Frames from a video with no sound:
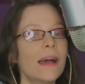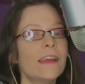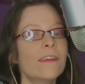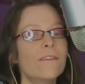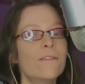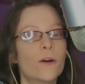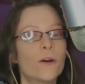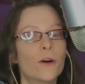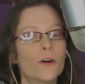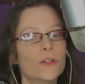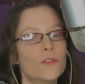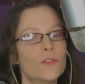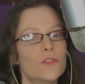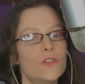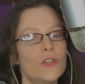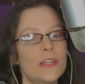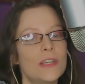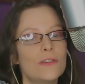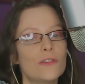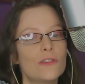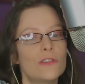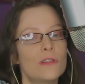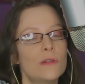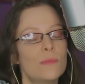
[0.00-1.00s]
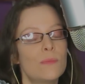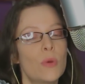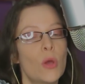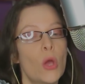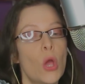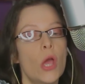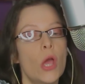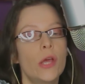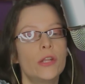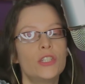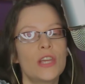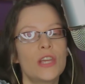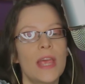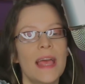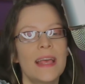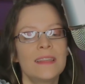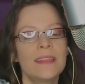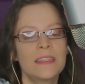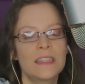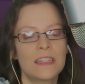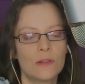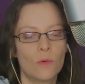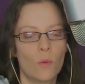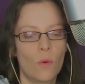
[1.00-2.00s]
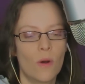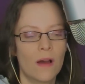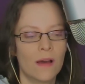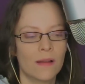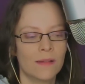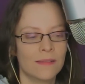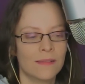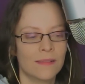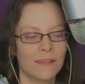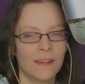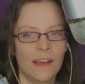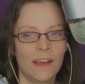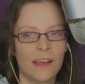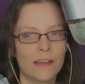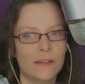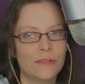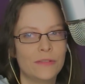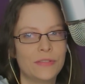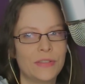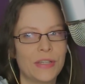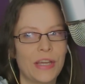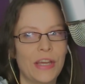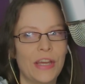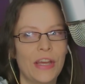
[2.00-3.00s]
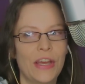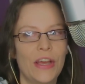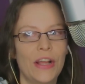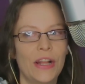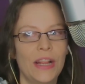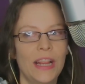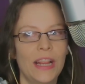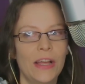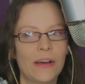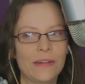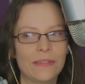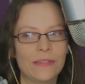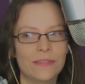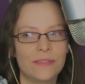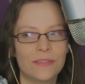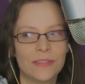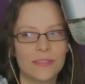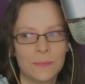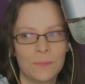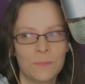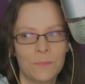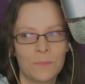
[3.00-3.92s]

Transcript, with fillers: I thought she just purchased one for her love.